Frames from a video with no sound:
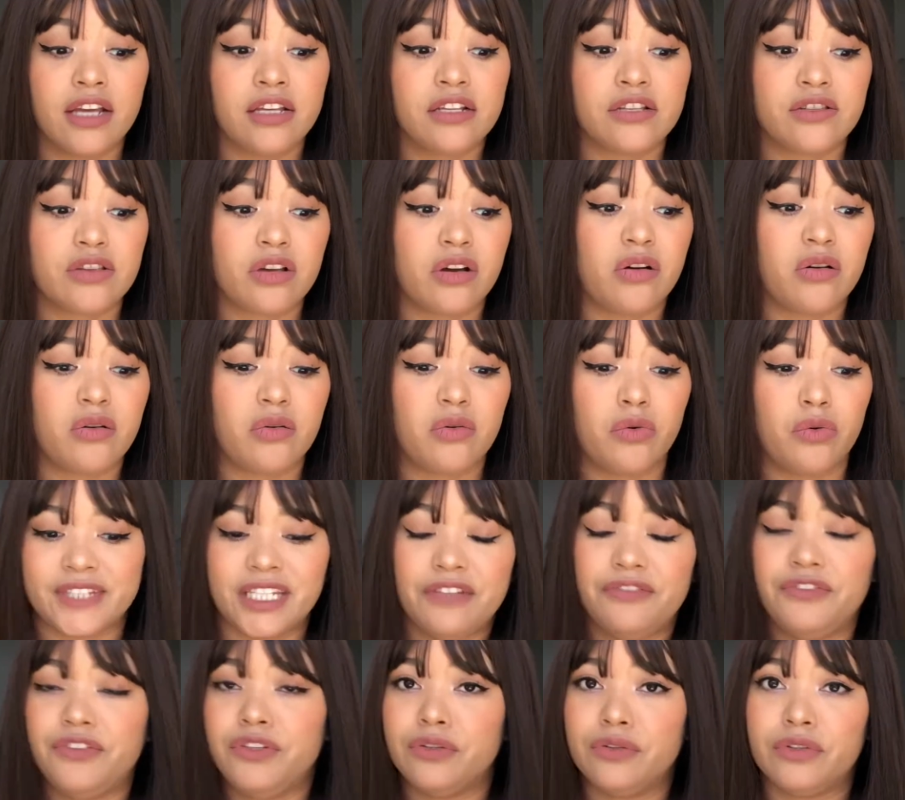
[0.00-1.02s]
so
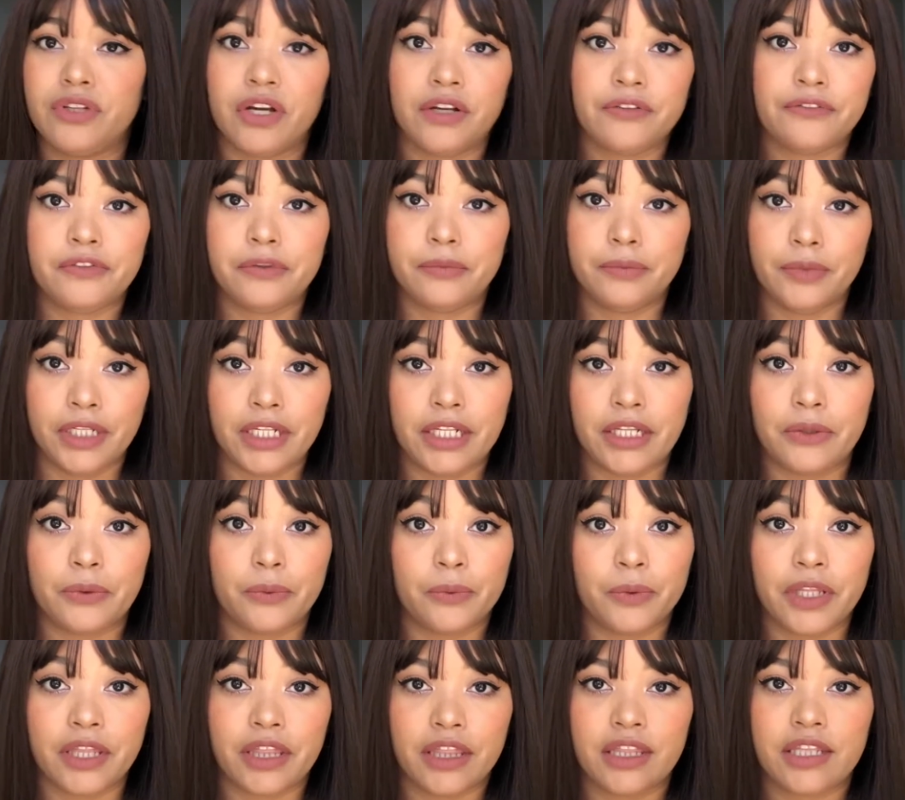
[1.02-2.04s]
if you're not familiar
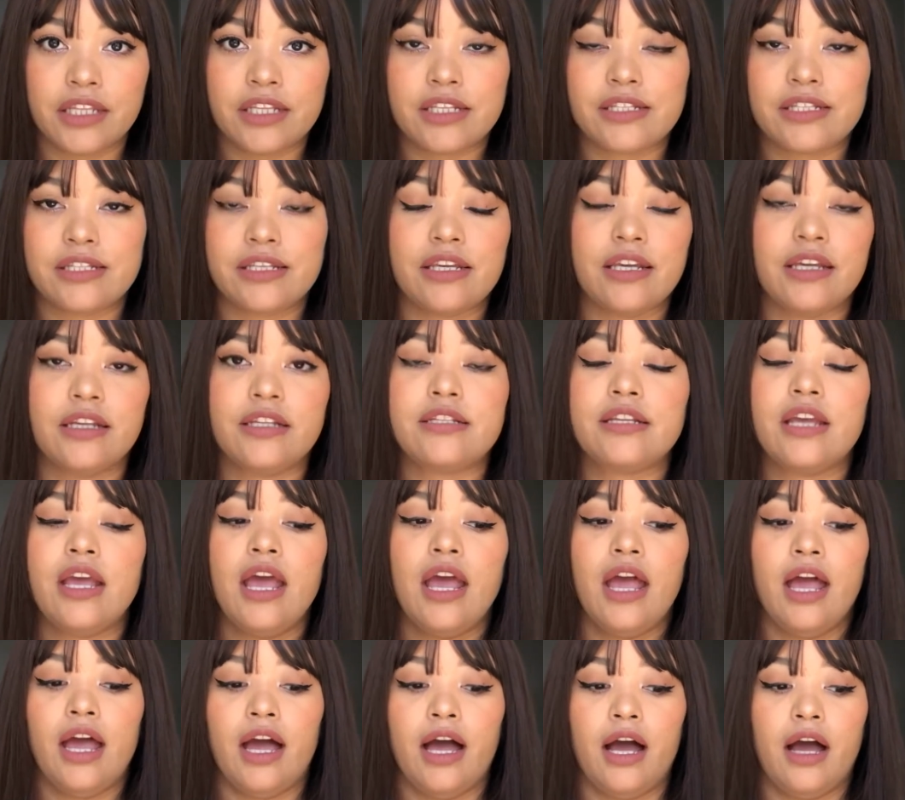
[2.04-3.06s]
with this yet
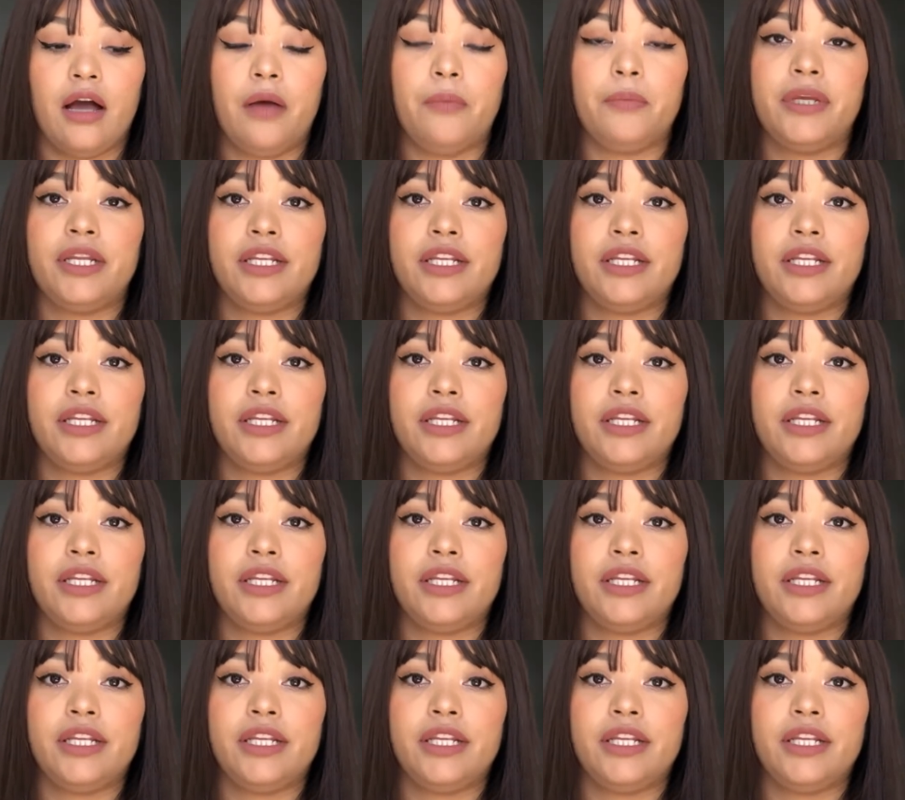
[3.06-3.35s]
um,